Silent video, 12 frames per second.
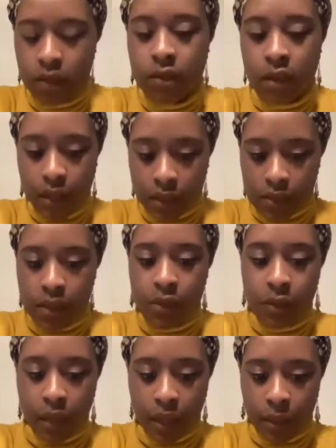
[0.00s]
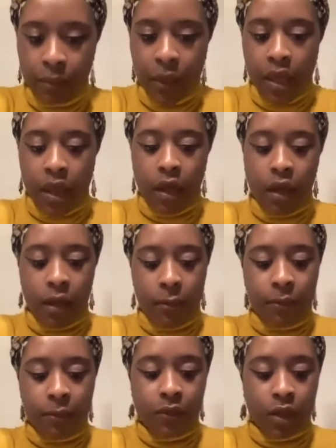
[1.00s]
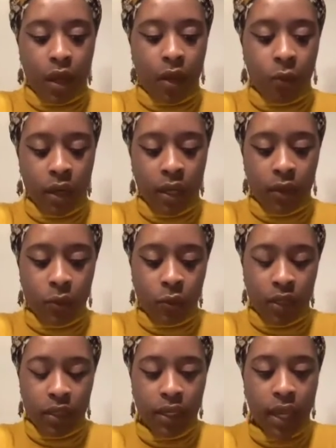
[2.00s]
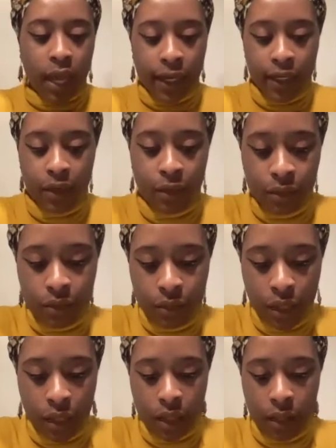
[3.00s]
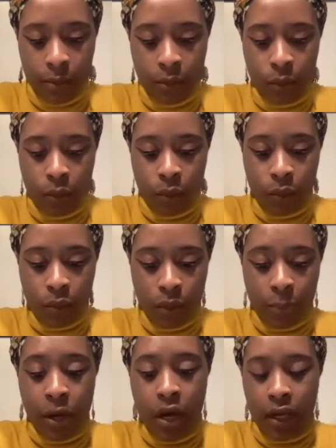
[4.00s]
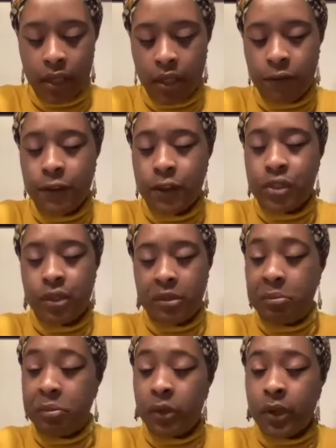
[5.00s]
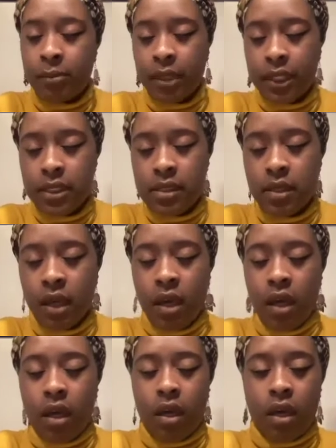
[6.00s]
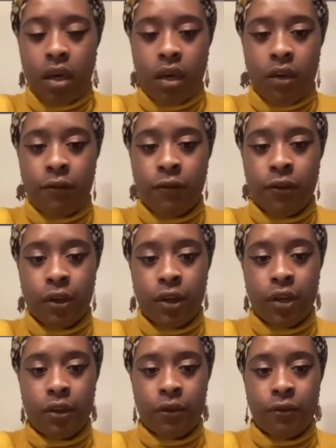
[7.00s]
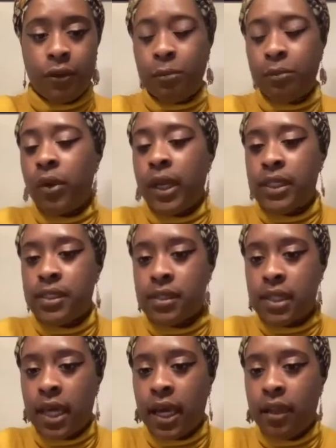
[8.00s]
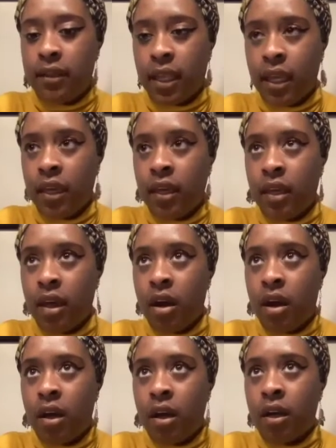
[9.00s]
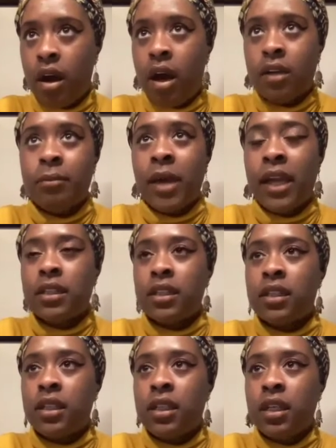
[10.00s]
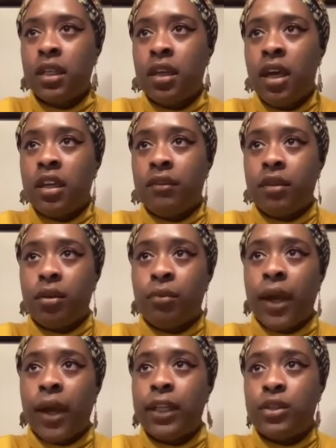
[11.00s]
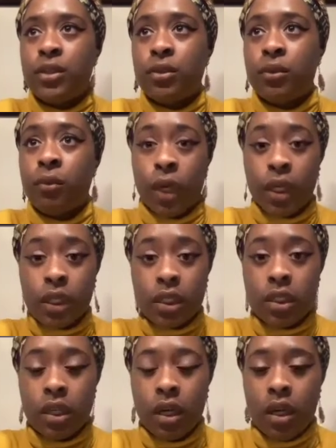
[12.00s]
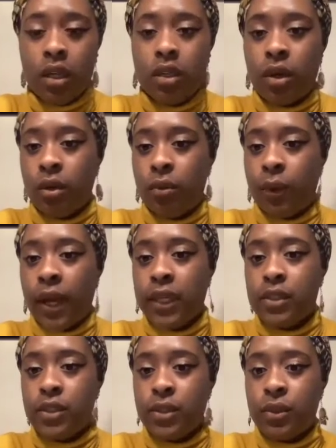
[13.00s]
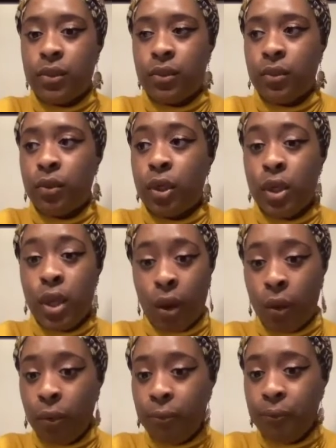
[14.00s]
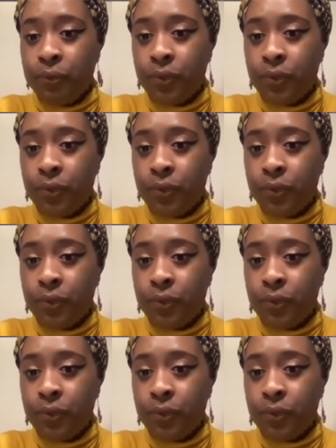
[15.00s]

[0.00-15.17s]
Nice. Okay. One thing I know upon official employment for employees is that they are automatically given the right to work, the right to know